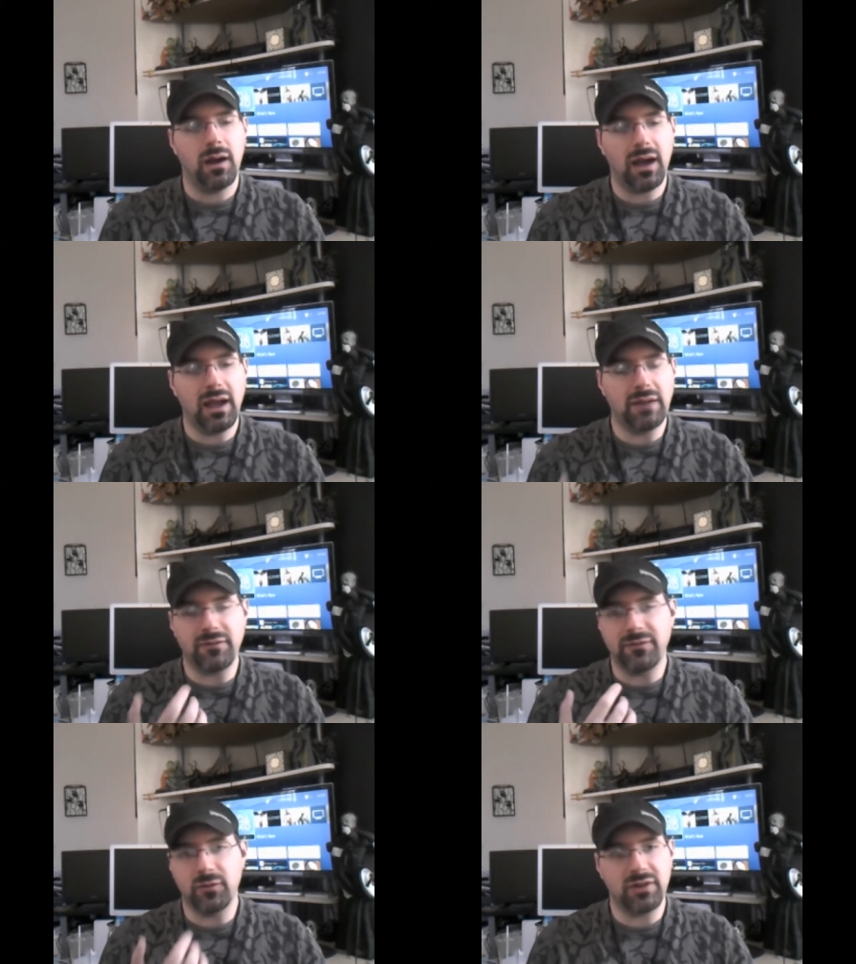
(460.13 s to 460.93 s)
I have
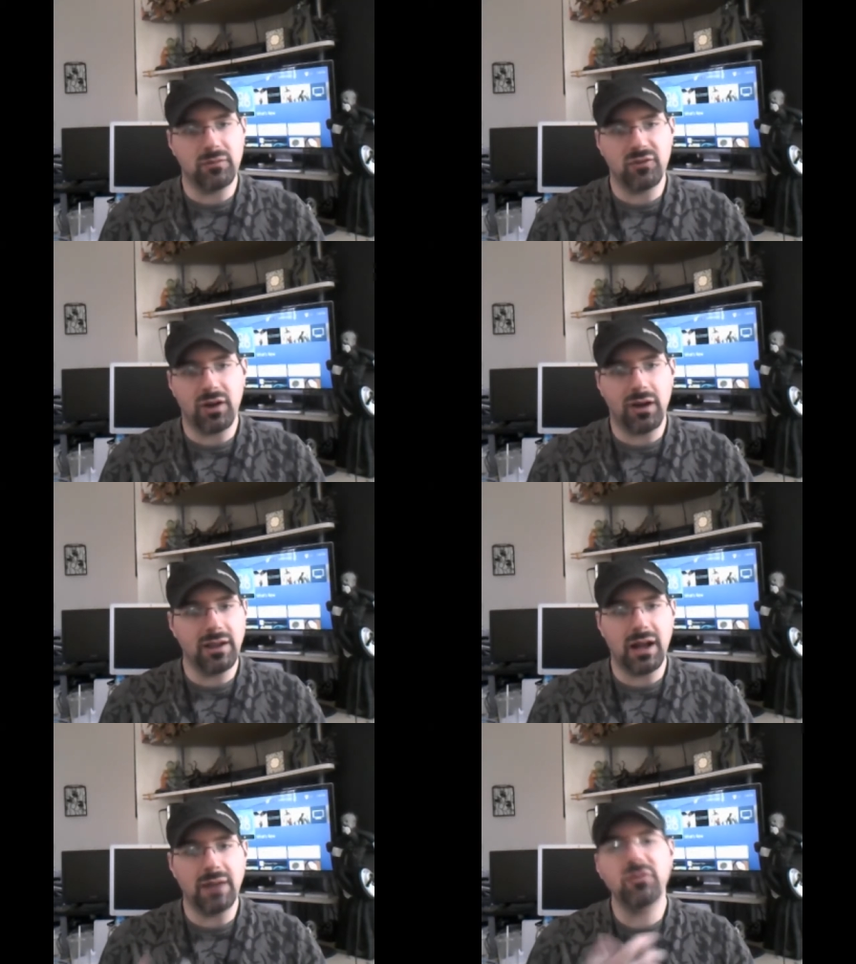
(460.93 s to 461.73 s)
a full-time job.
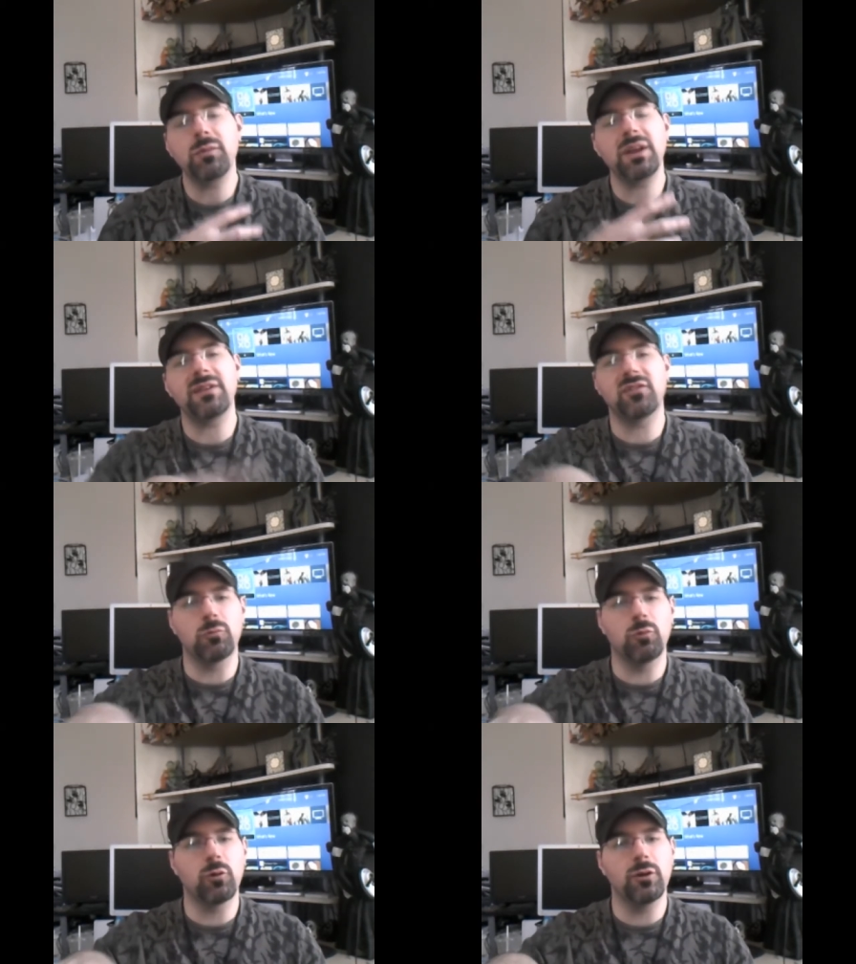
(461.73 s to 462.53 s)
You know, I have too many things
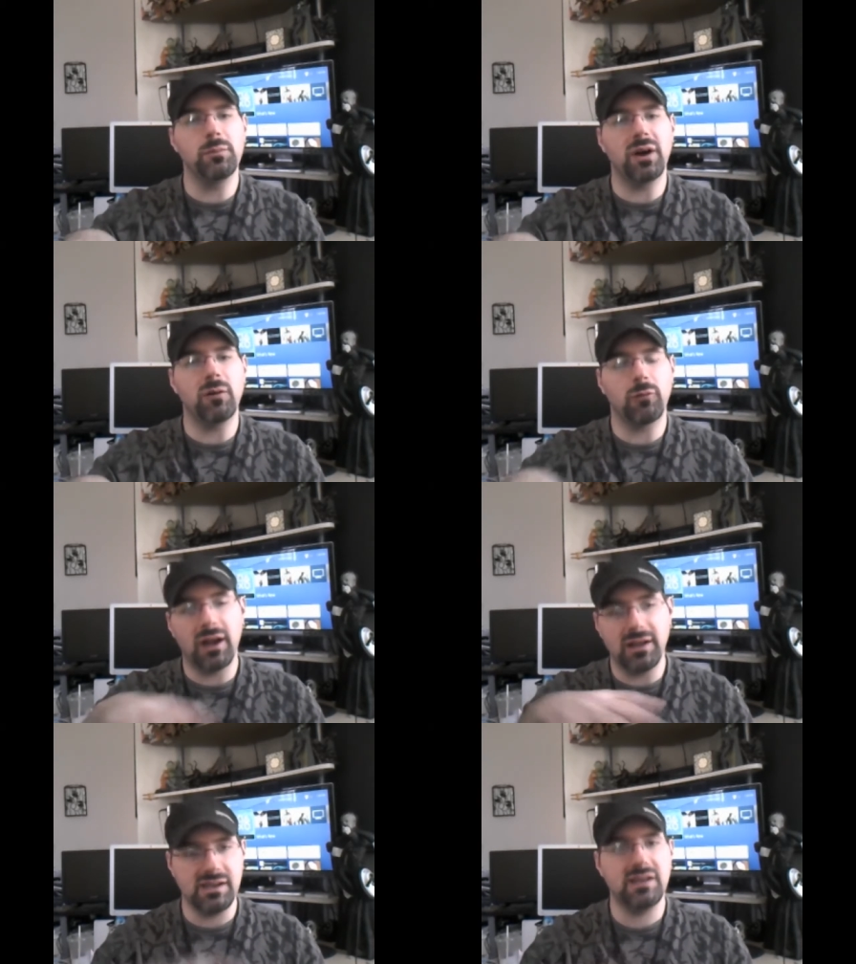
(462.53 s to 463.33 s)
to worry about where
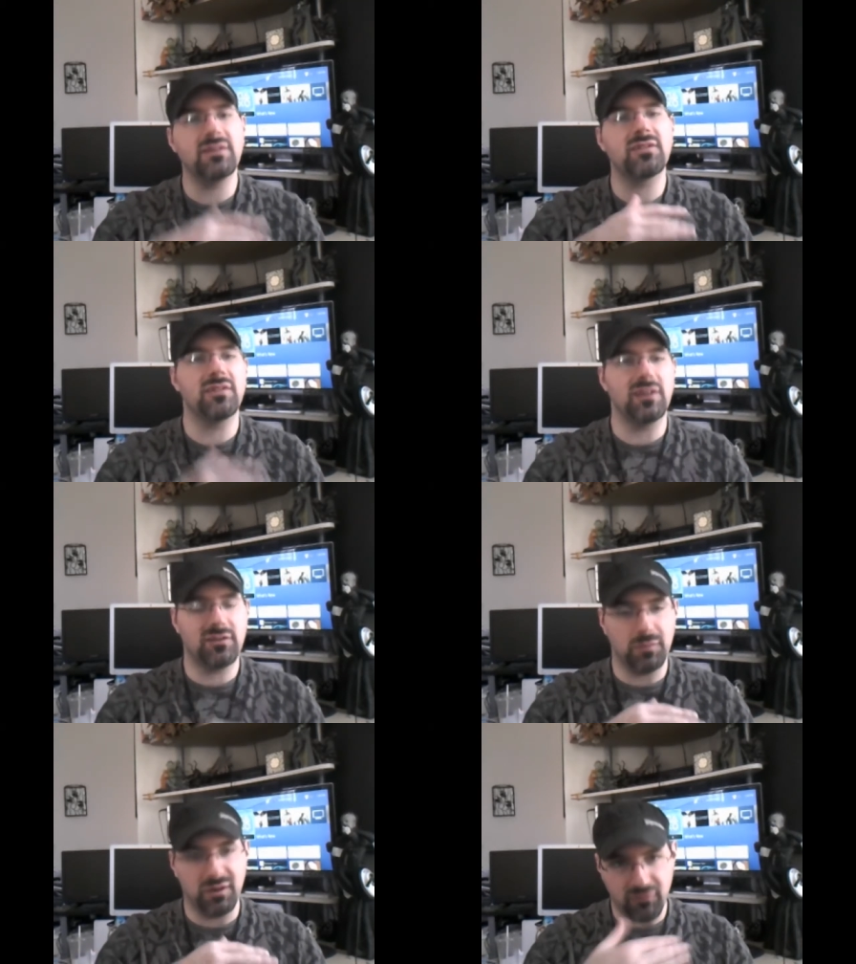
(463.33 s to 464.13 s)
I need to stick
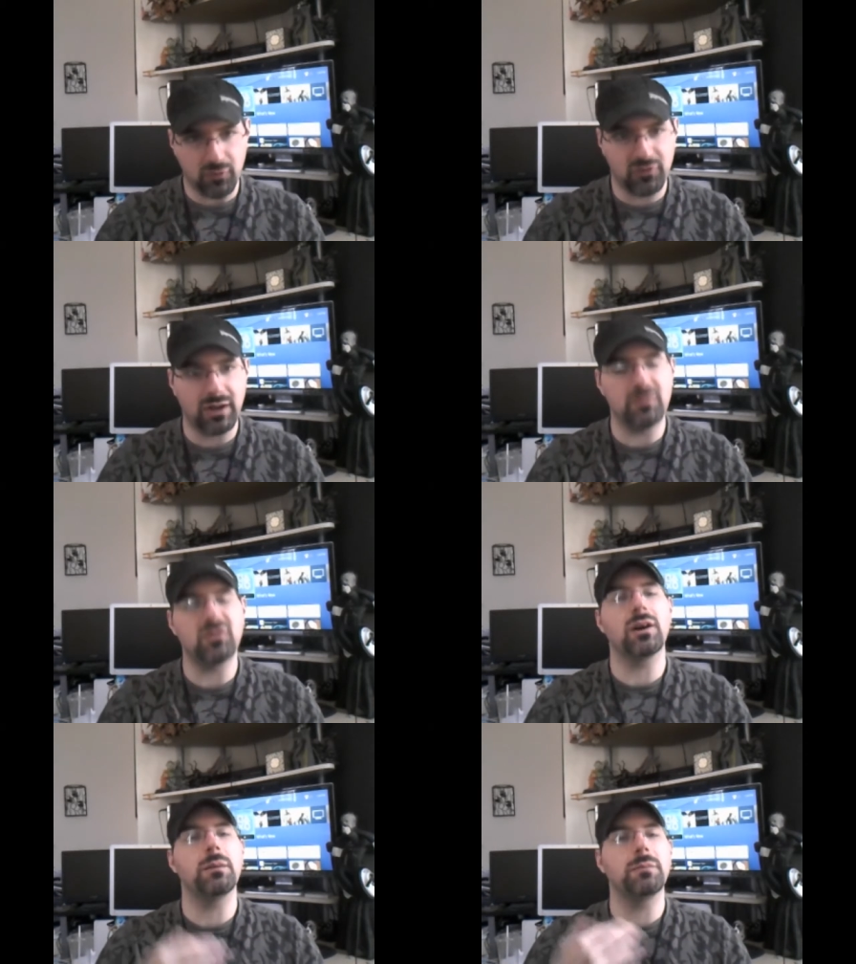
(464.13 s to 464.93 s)
to my full-time
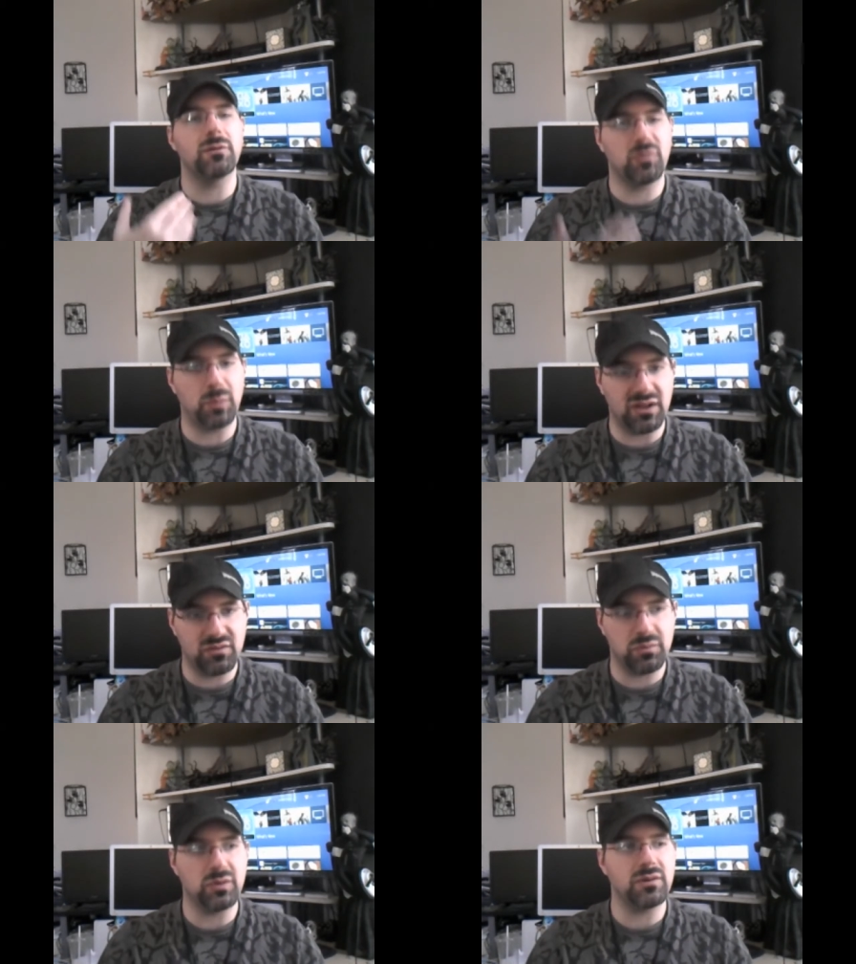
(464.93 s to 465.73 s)
job, my
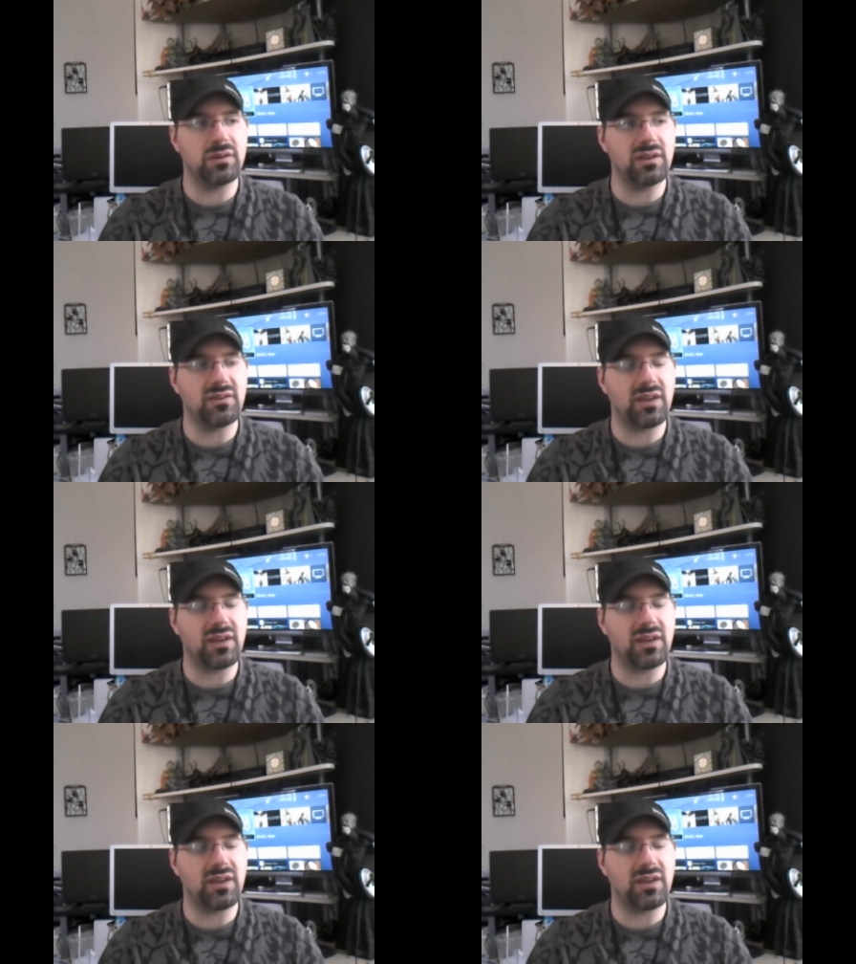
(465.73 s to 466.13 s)
responsibilities.